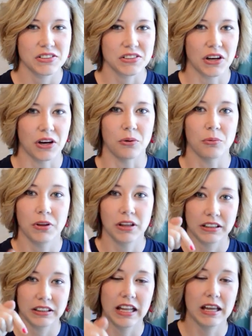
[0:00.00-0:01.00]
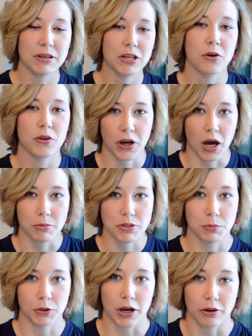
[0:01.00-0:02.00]
So let me know in the comments
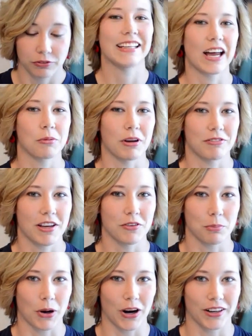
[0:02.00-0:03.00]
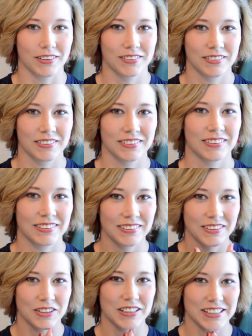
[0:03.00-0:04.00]
below. Now to my favorite part,
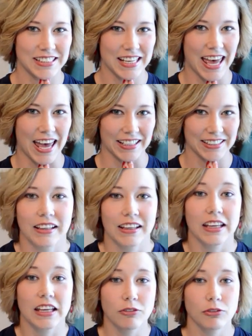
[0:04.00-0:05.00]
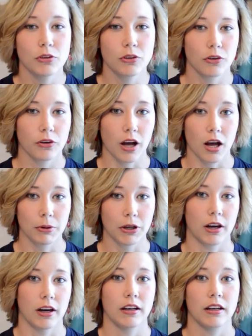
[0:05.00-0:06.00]
snacks. If you go to
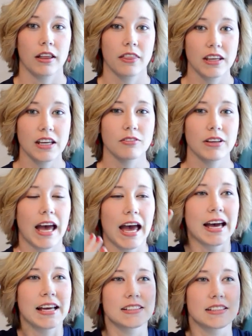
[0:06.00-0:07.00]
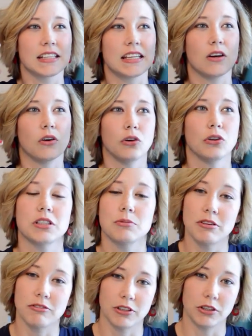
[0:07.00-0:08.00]
Comic-Con, think of it as the
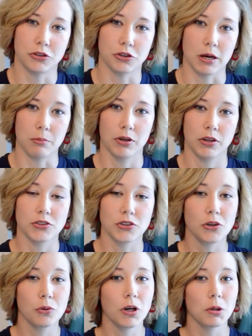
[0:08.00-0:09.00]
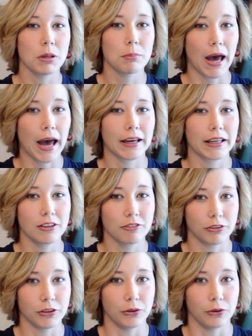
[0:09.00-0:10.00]
ultimate field trip. So you want to be packing
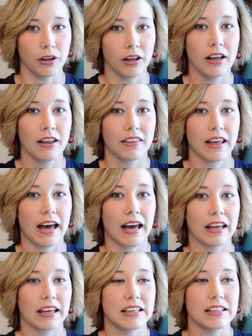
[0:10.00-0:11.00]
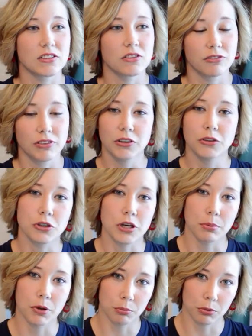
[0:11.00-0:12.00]
food that is field
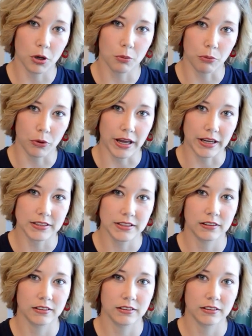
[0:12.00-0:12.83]
trip appropriate.